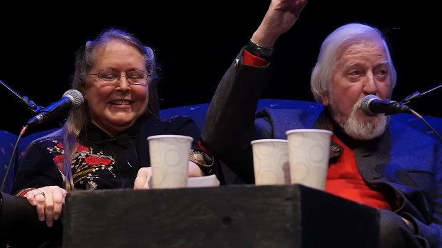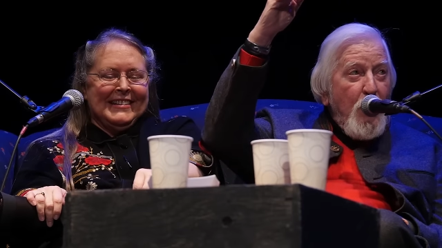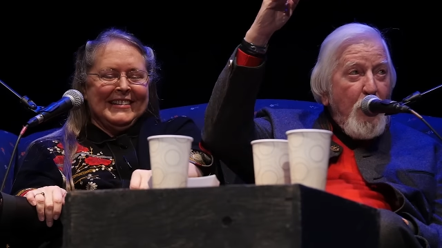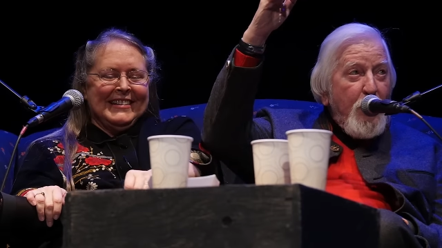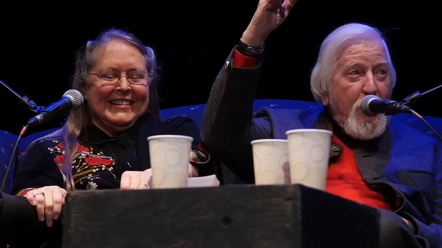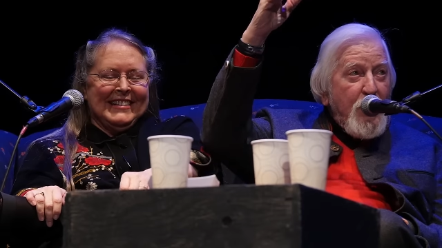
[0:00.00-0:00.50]

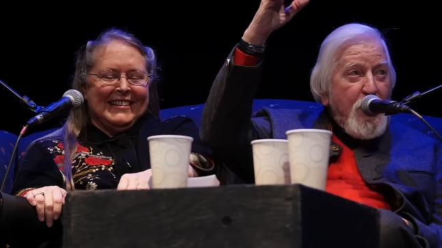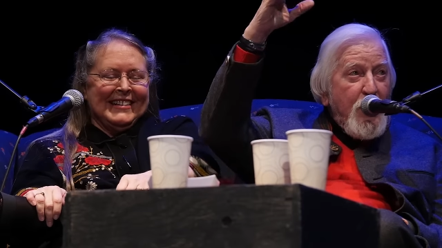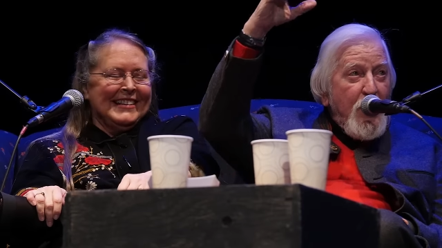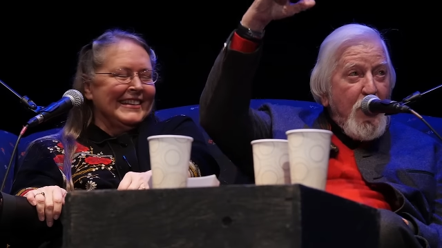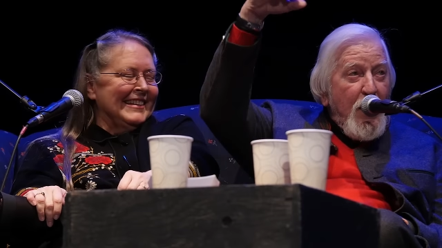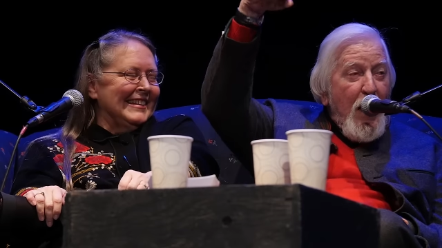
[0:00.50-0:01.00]
Speaker 1: roof
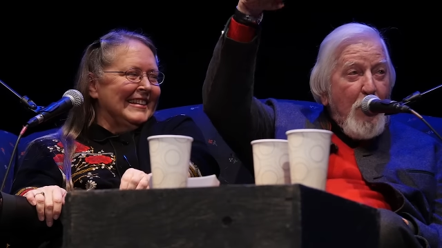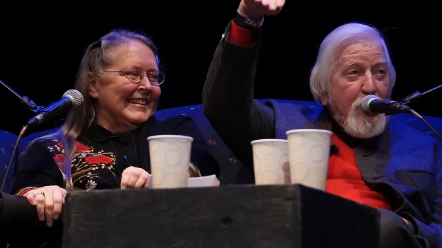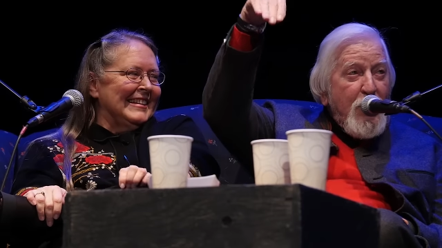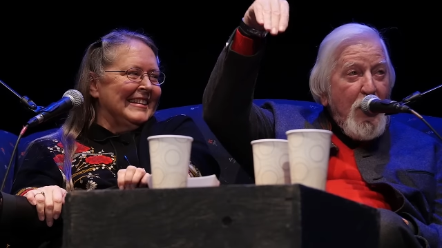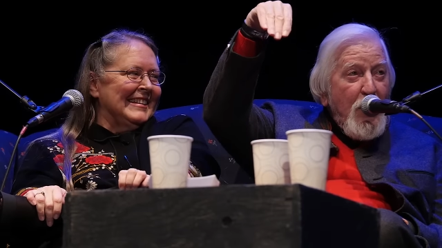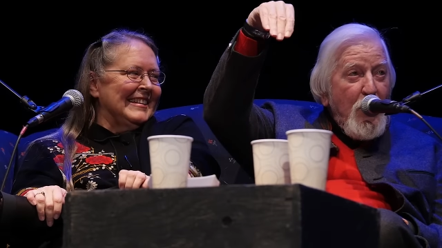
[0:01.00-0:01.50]
because I
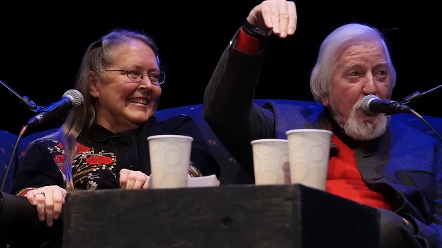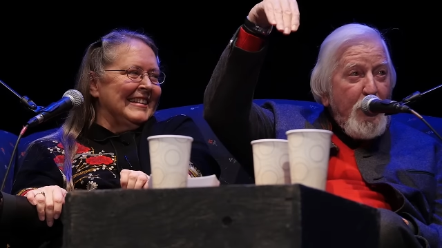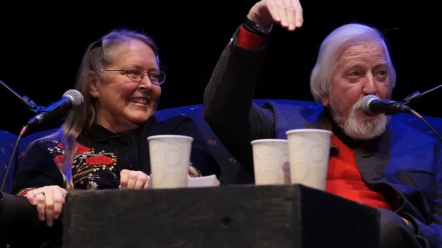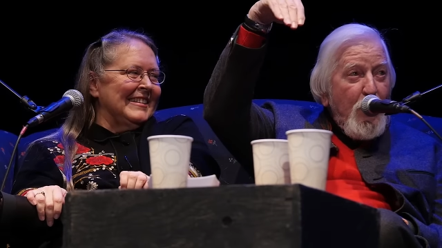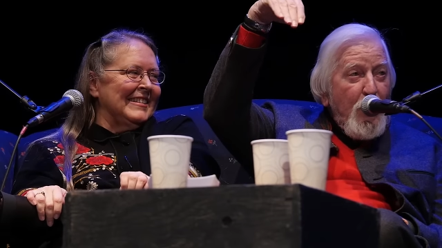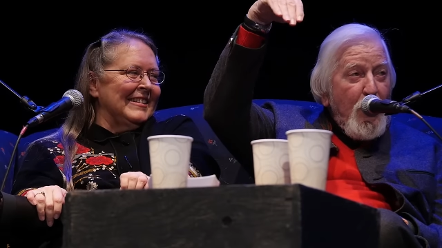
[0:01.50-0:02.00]
was sitting on the
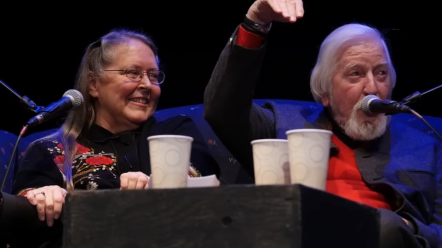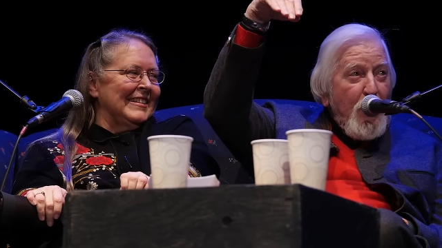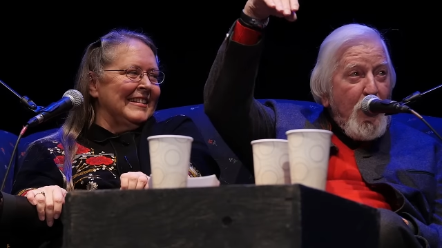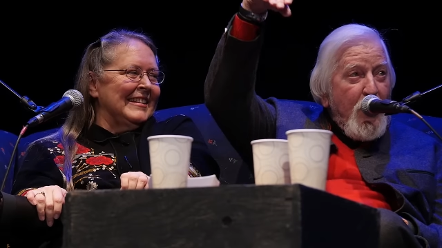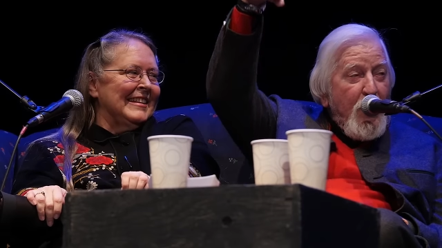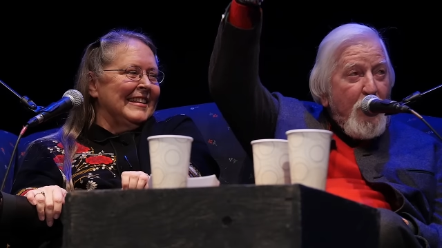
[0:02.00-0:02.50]
floor
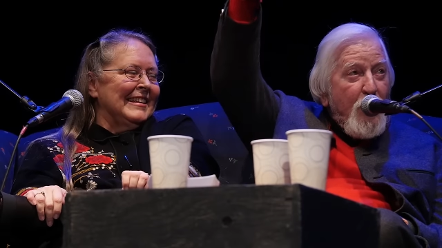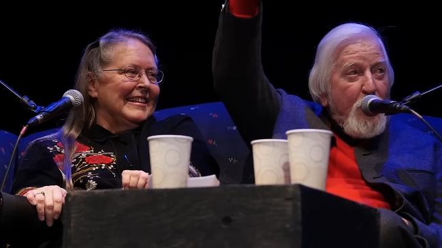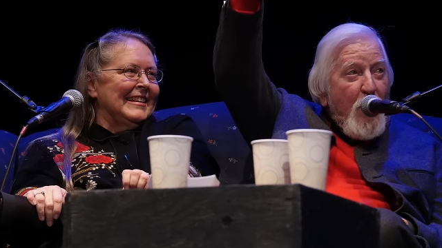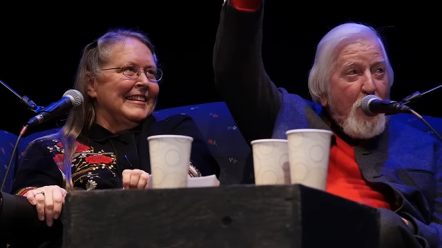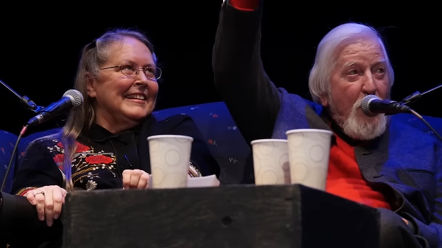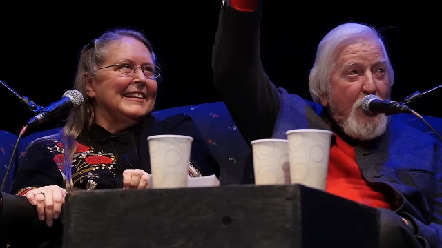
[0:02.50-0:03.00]

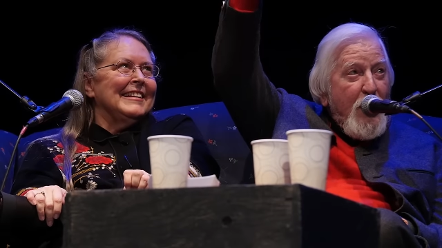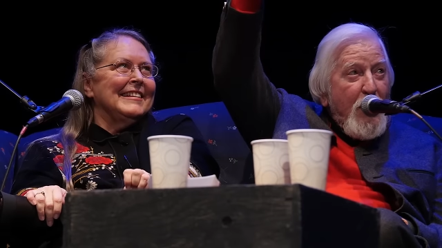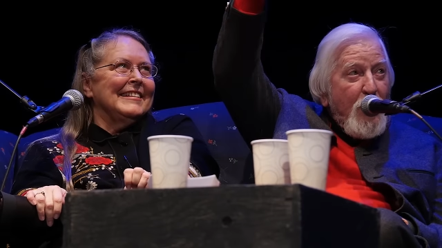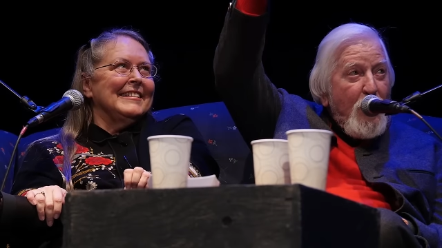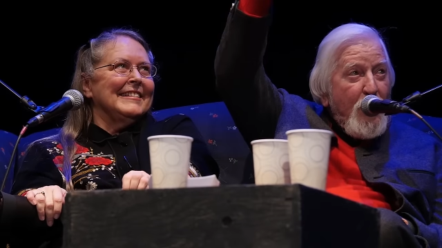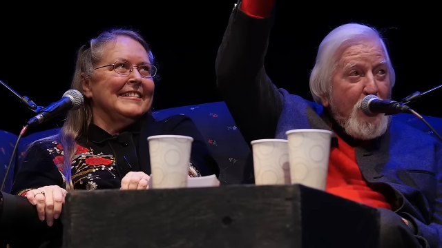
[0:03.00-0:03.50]
with my right
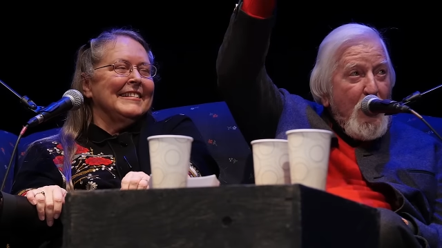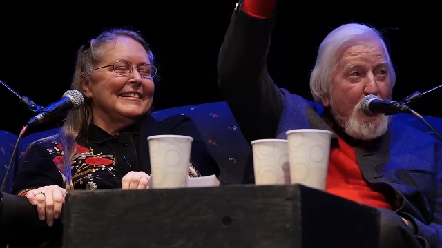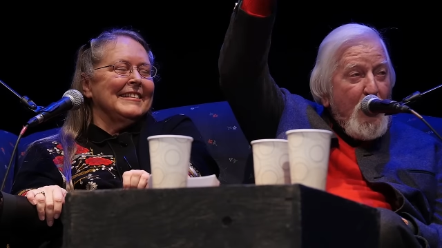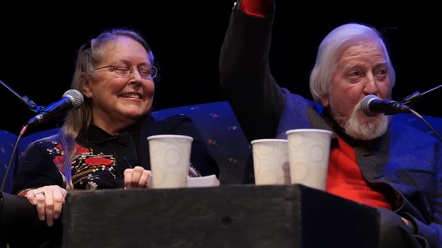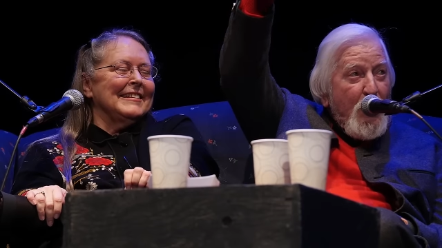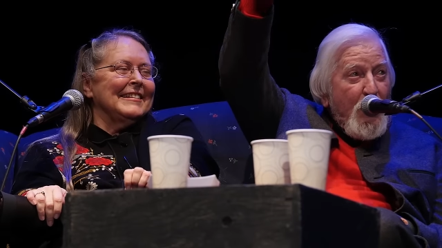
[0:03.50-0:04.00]
hand holding
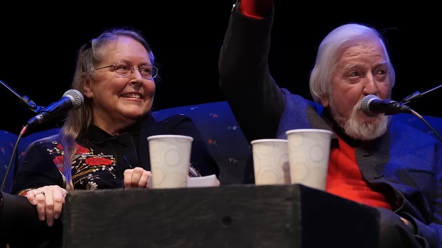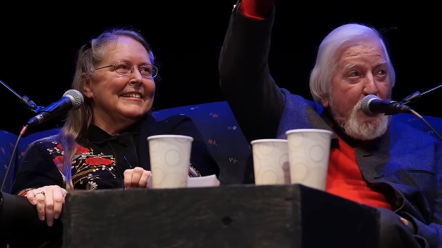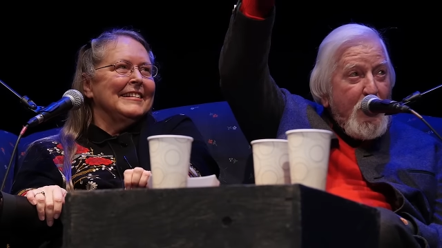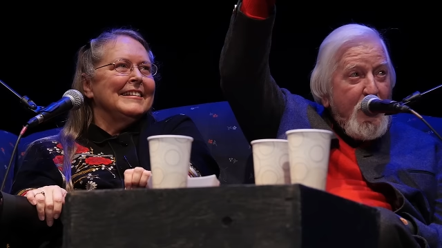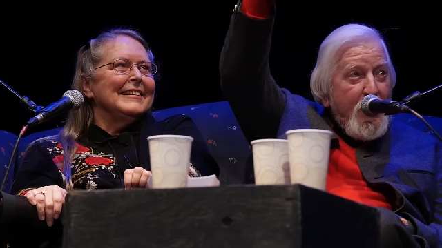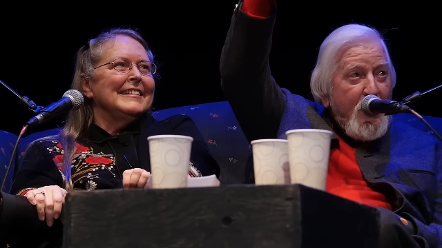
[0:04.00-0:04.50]
up the bird